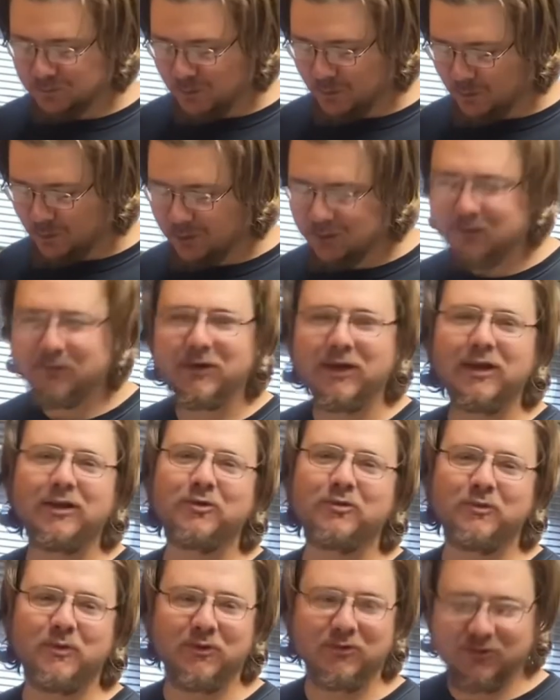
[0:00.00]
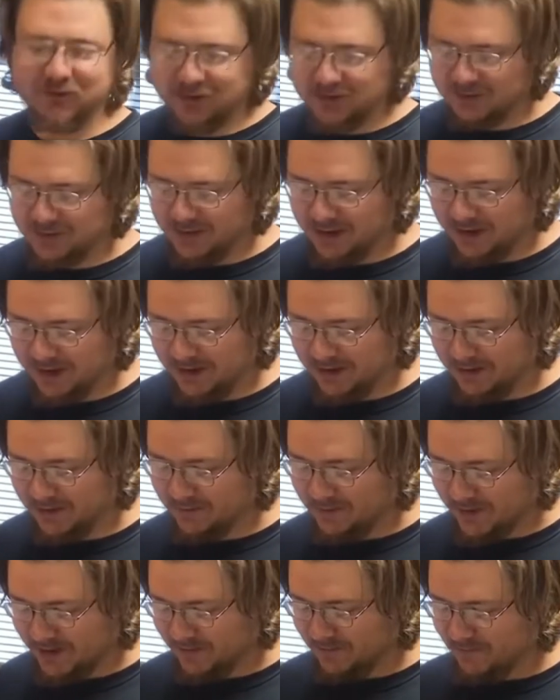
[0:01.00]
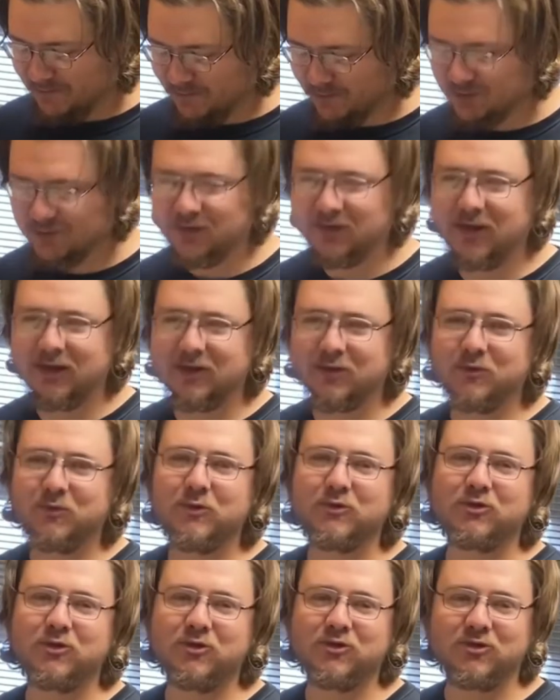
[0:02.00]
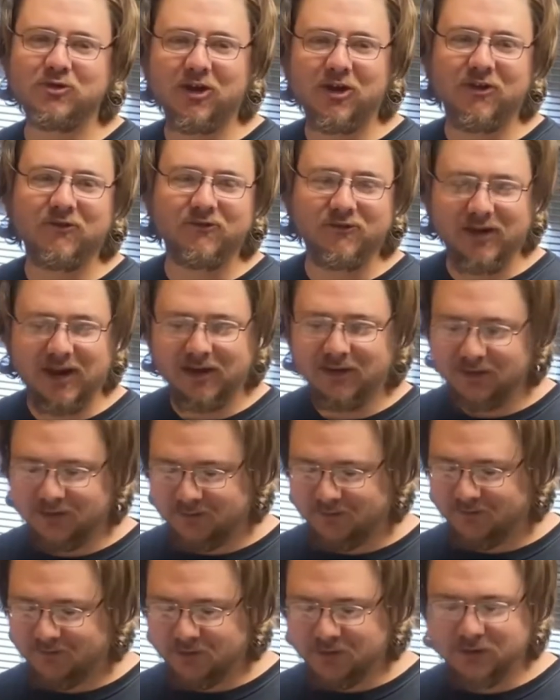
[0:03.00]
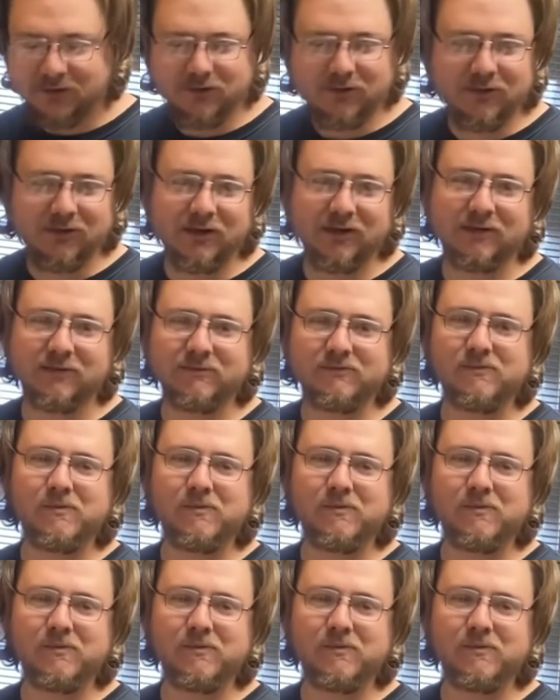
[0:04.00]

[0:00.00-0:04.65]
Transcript: What am I supposed to say? Am I just like supposed to scarf down the food and